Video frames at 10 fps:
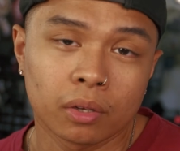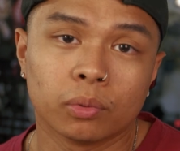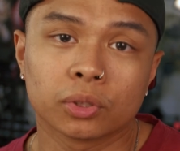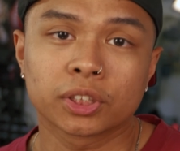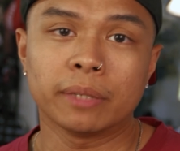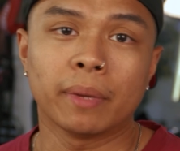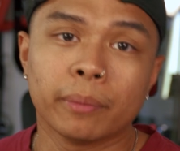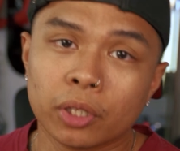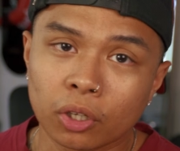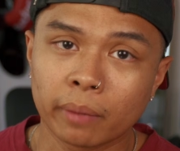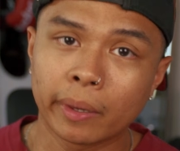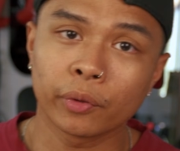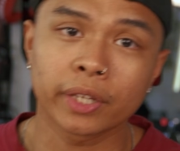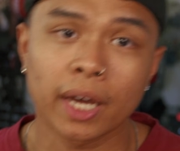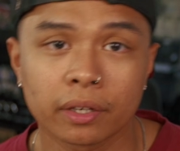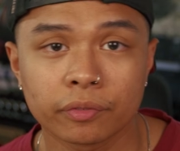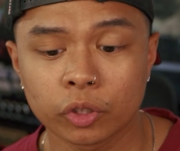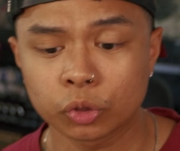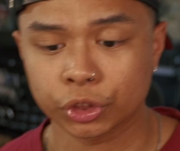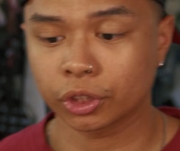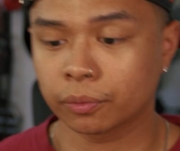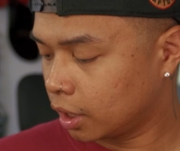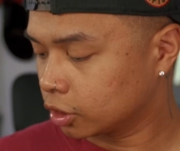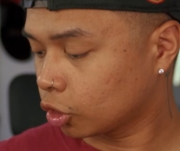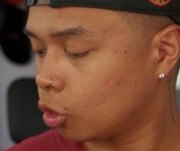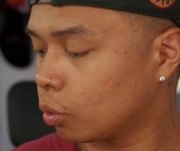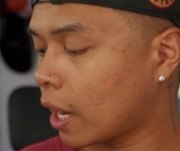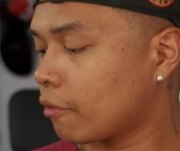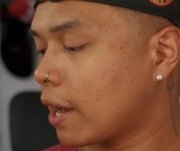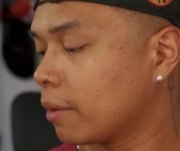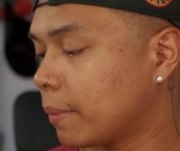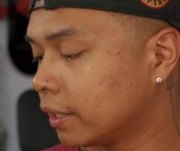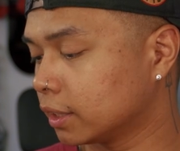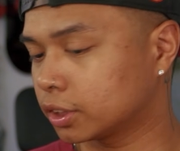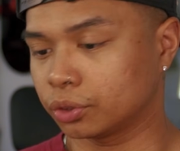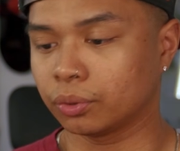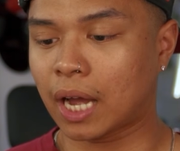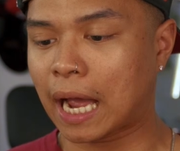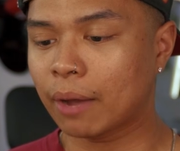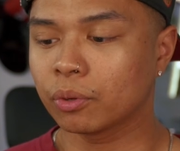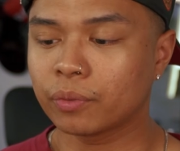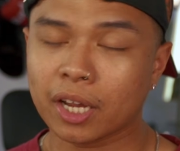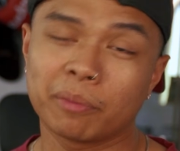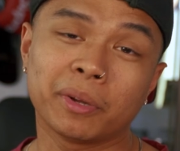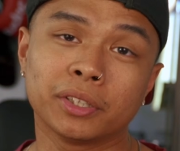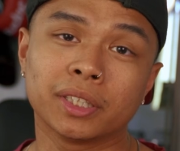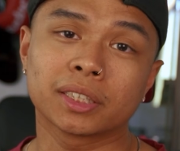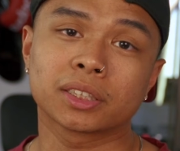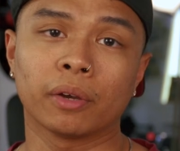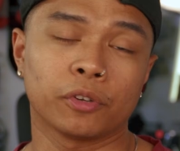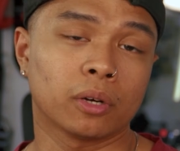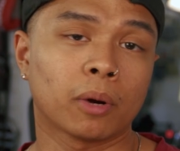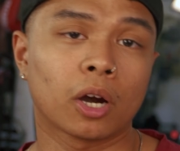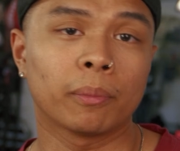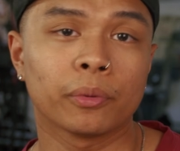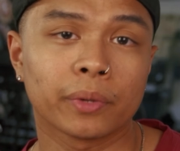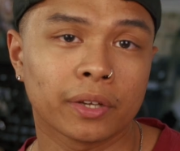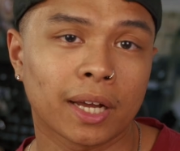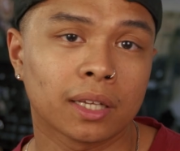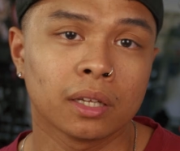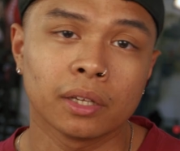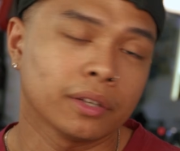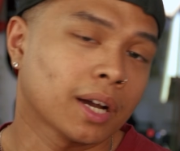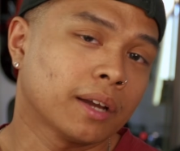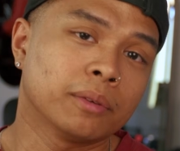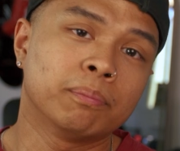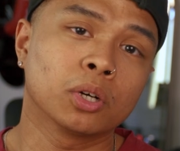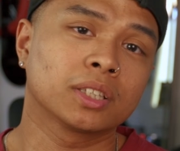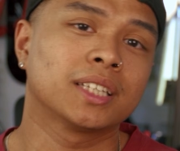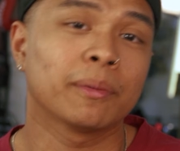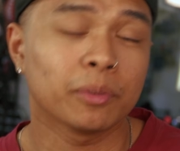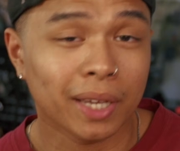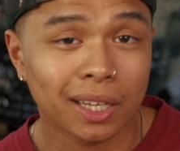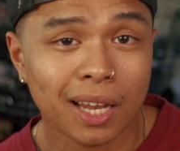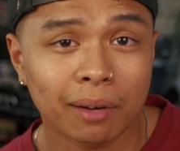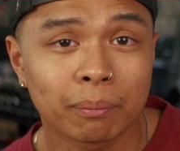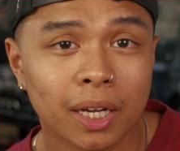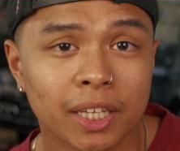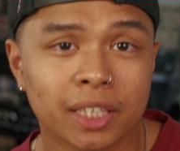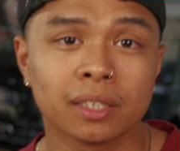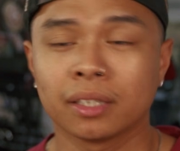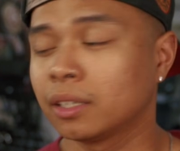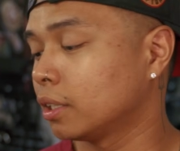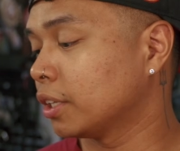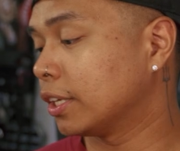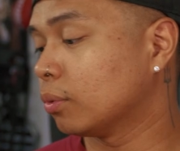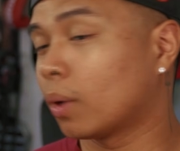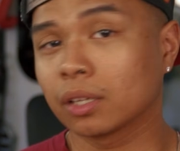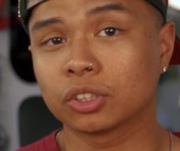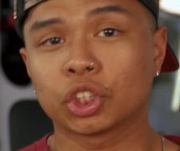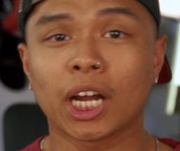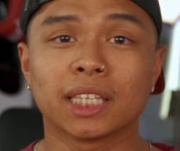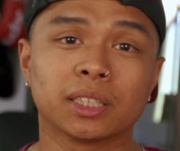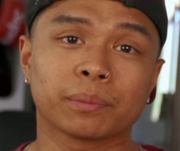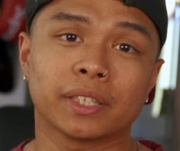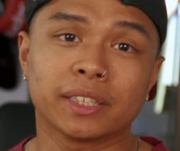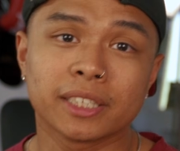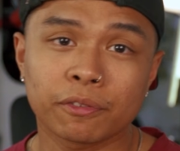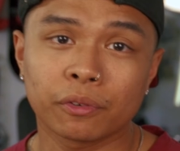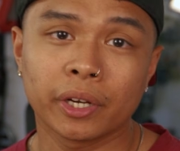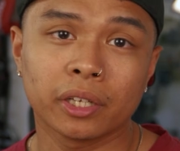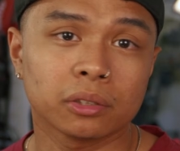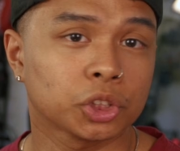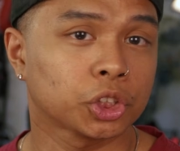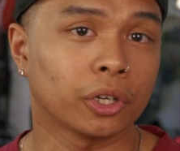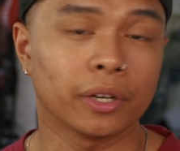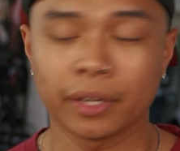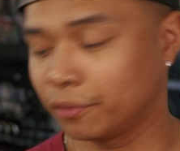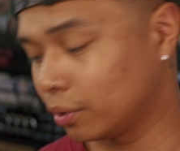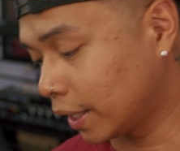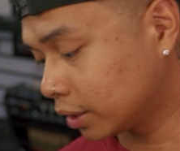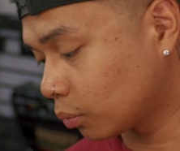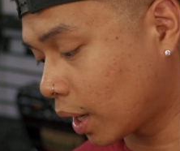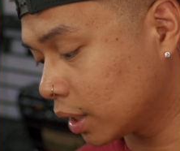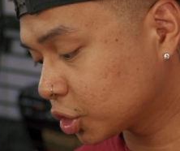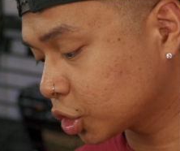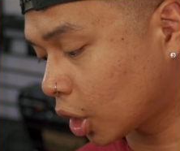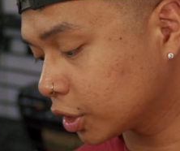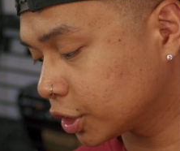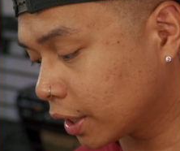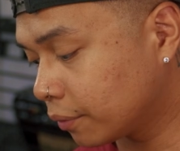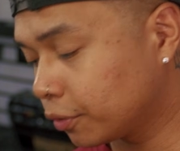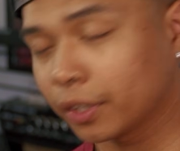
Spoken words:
we'll see. Maybe they'll come out with that in the future. So who would I recommend this to? I would recommend this if you're a barber, you got you're booked up, you make a lot of money, and you wanted to try something different. Sure, if you like the wireless charging and if you